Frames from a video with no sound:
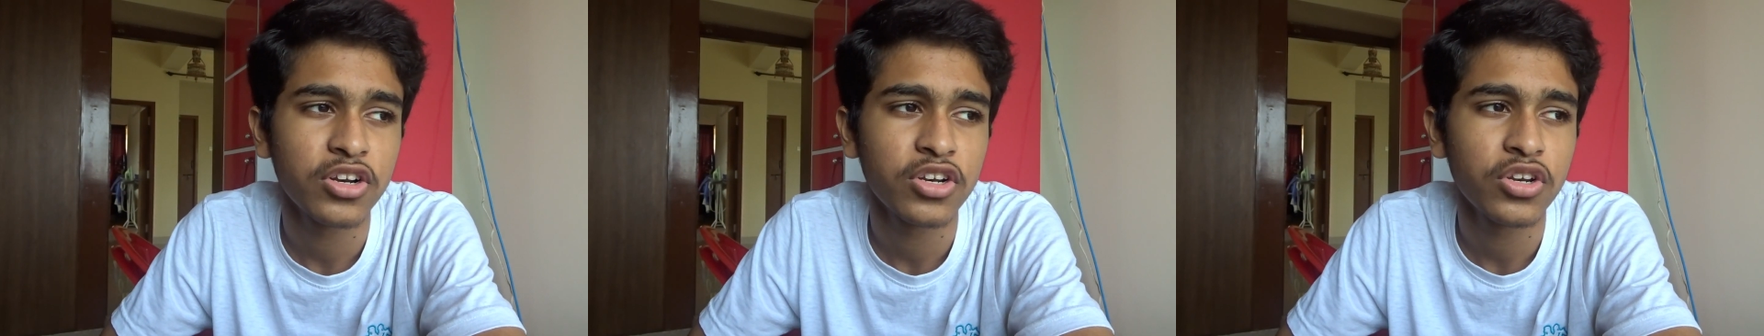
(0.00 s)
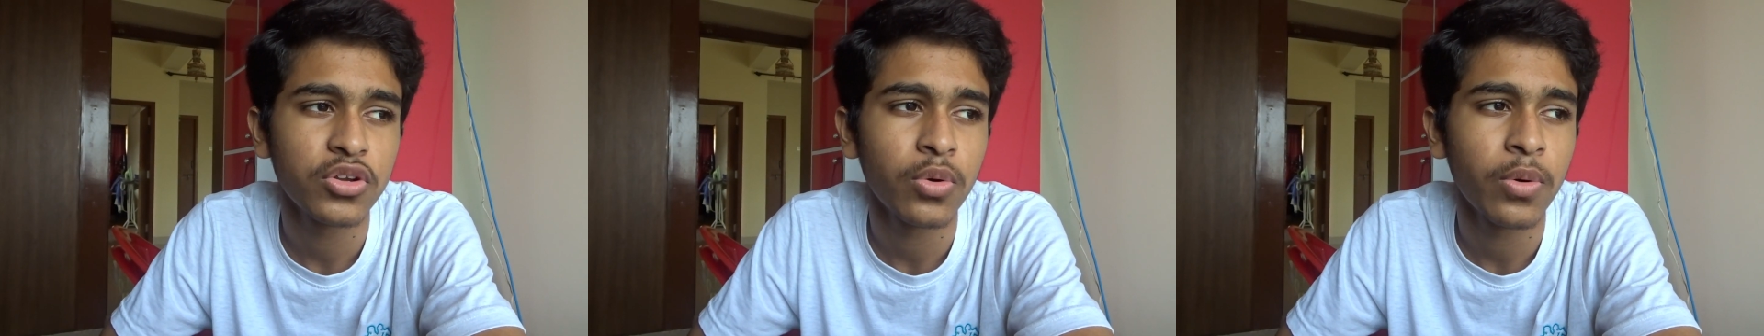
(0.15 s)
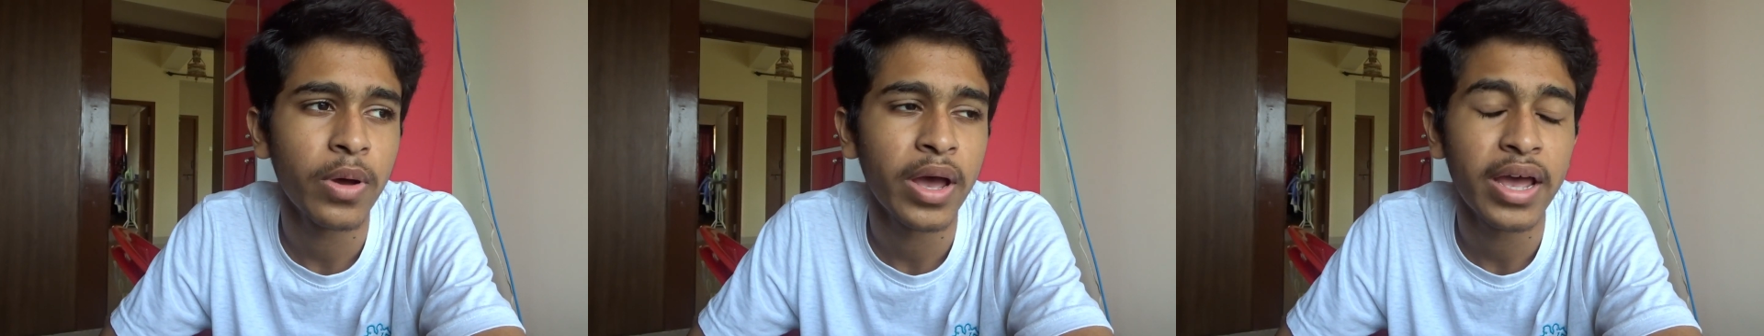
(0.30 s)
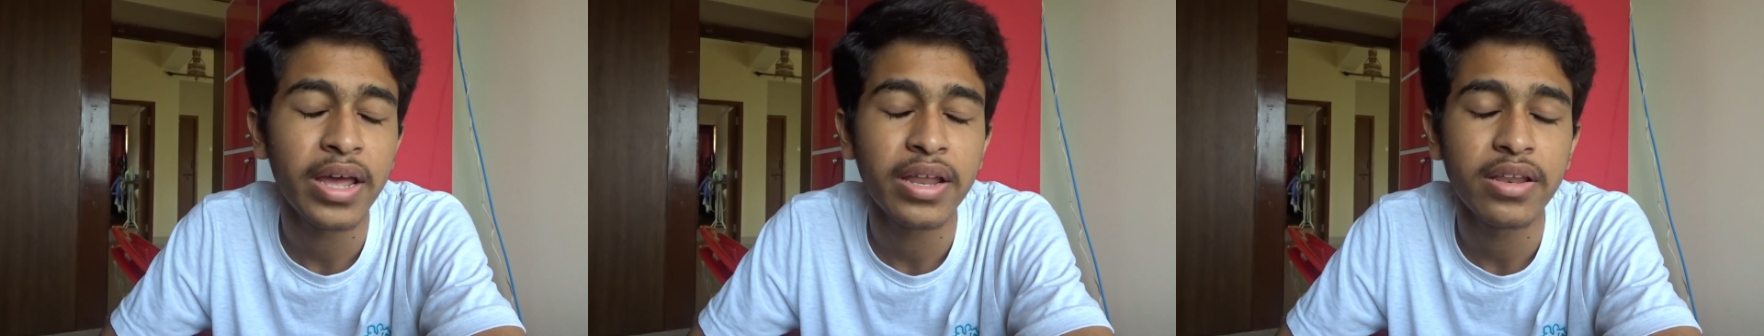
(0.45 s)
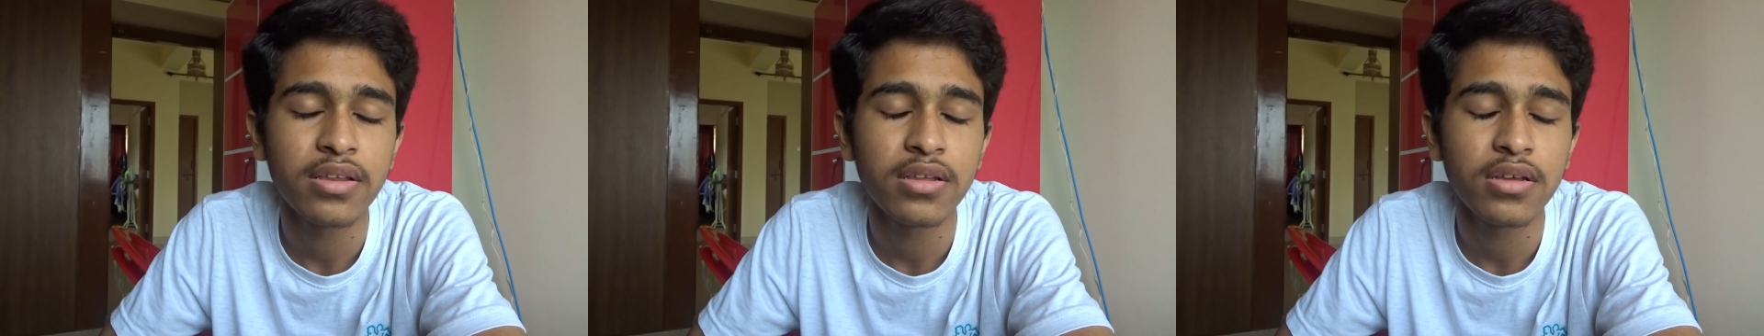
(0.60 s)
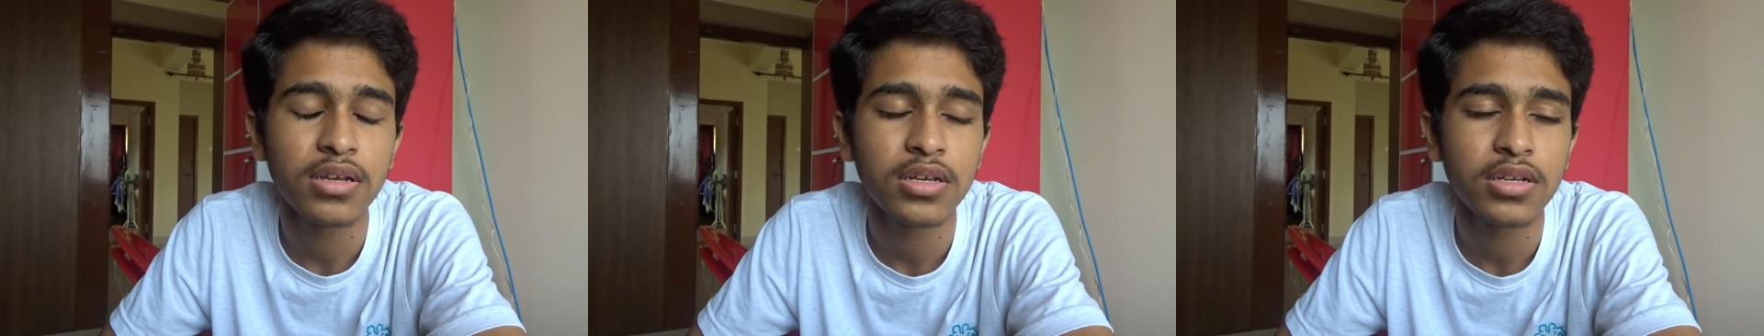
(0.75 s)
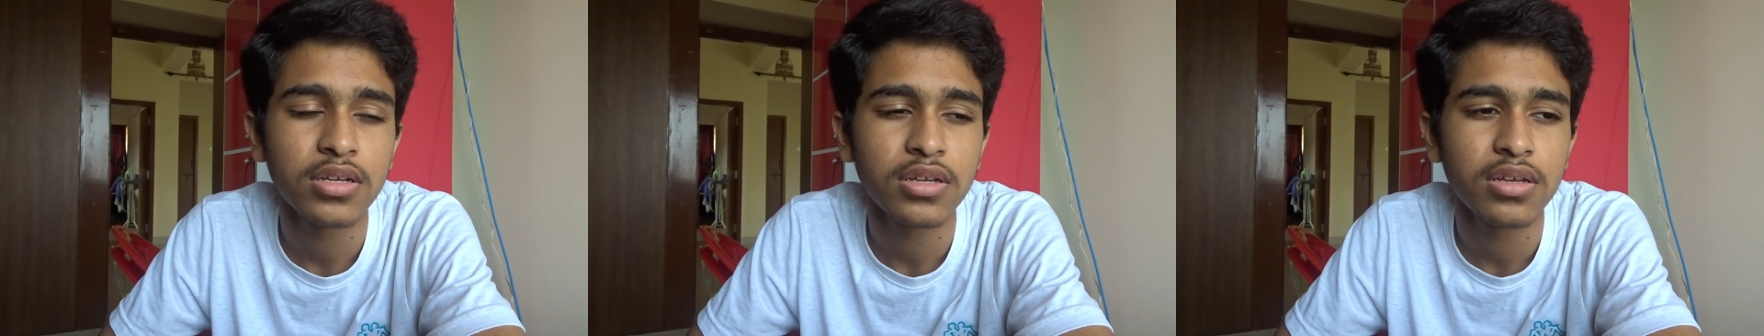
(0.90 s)
to end
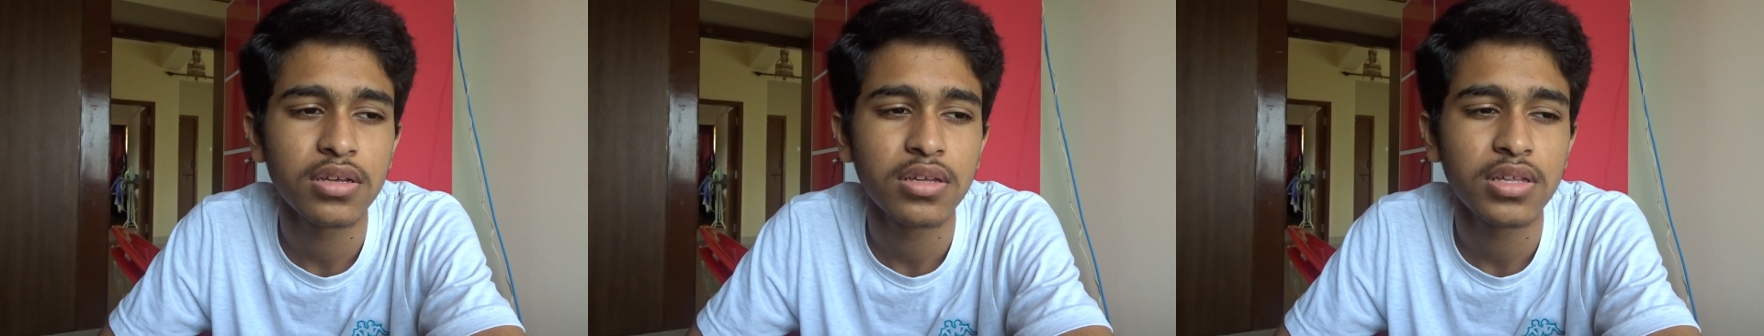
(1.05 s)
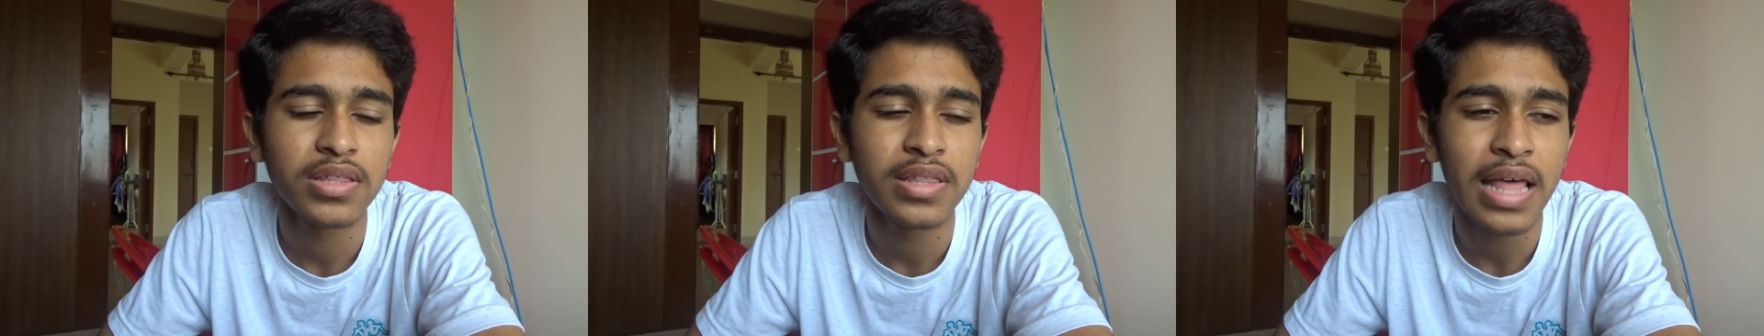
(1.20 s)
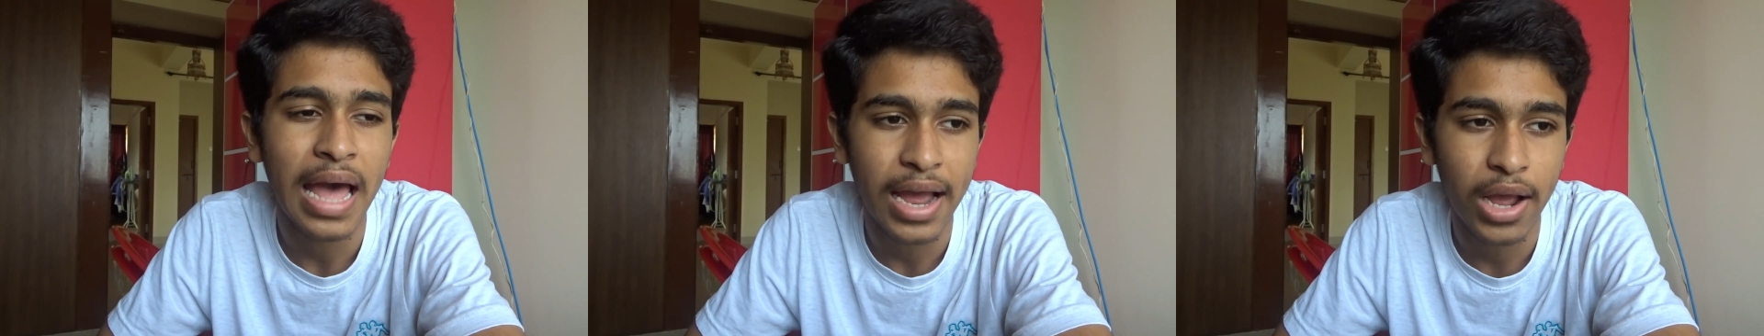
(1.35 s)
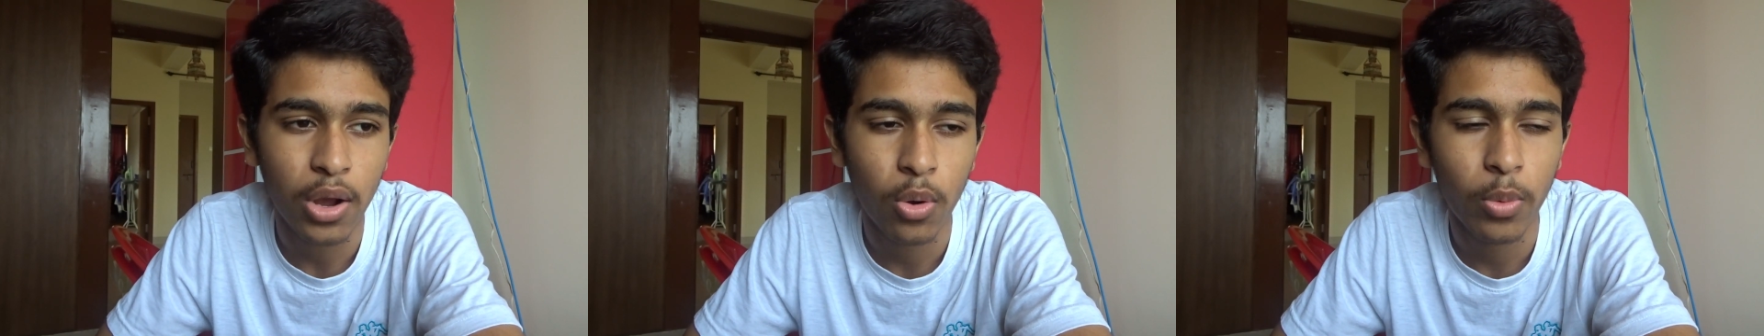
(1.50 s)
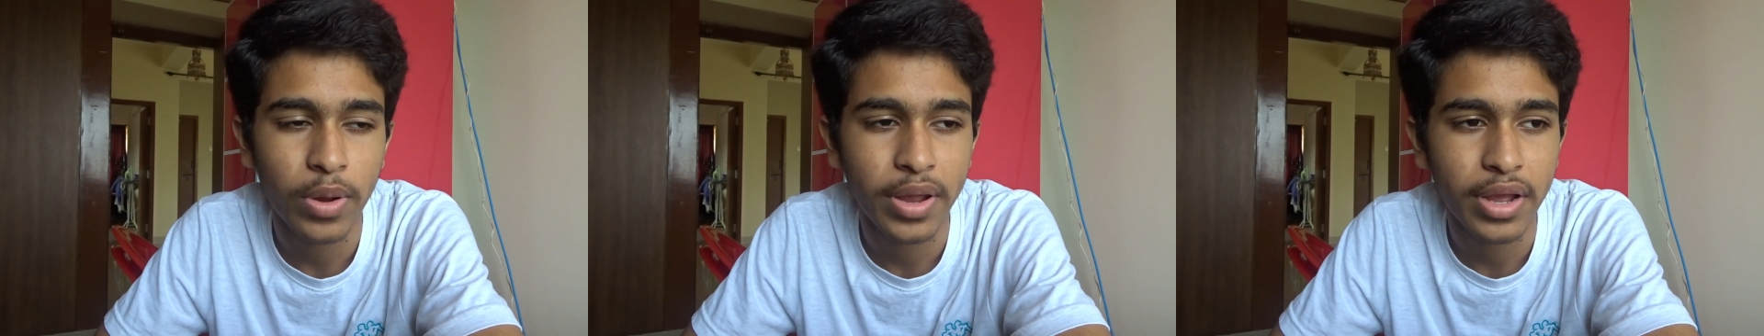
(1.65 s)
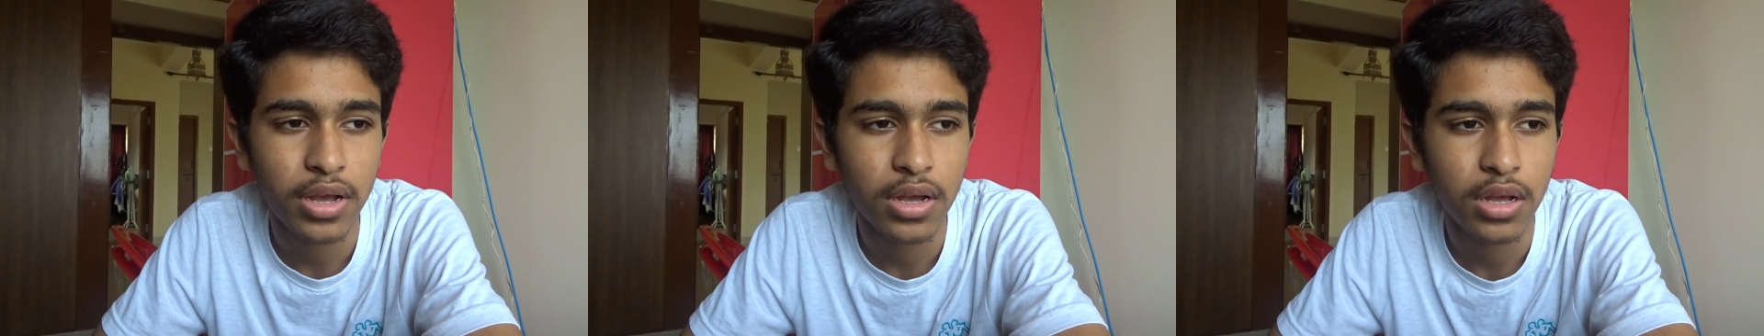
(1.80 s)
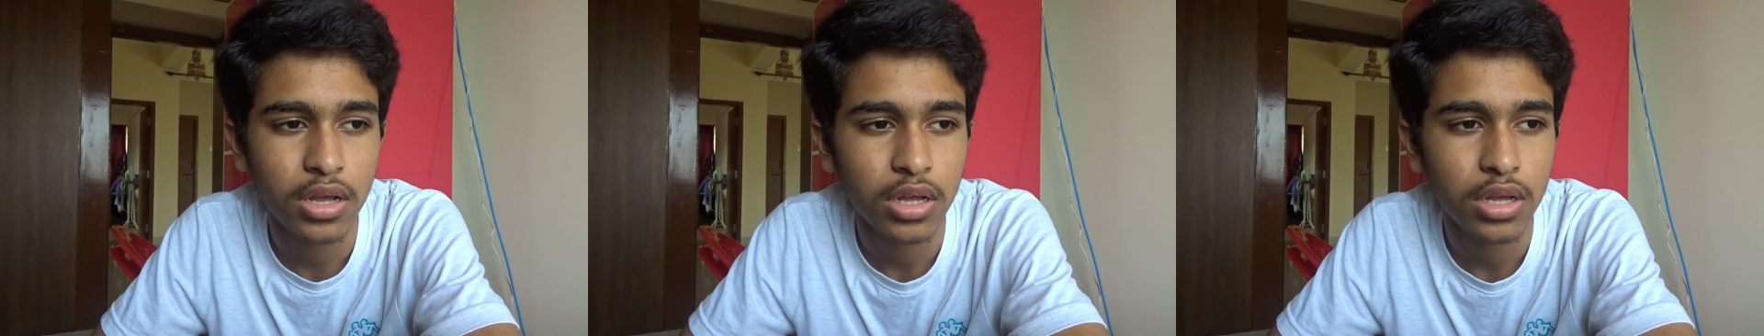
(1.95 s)
that
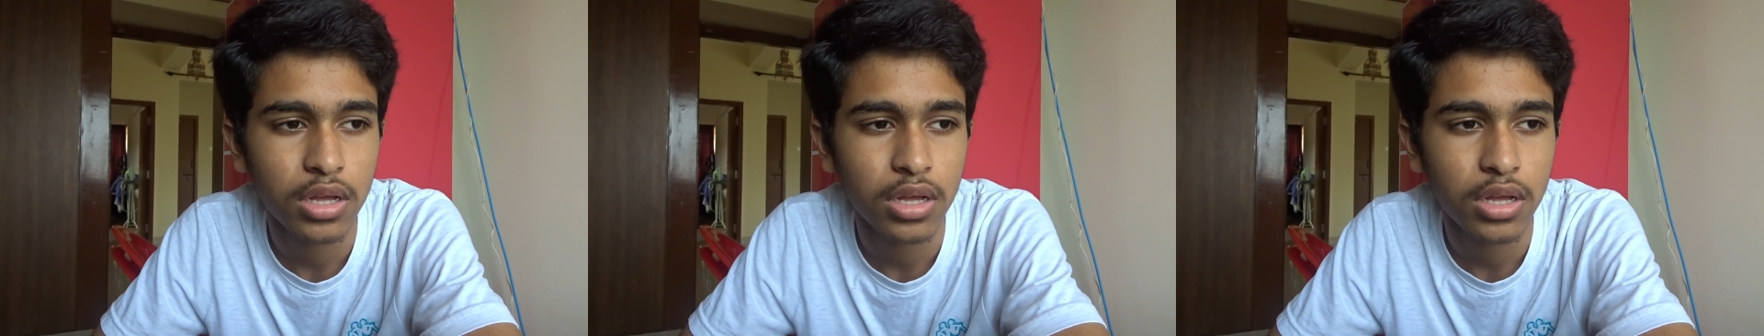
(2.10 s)
quick.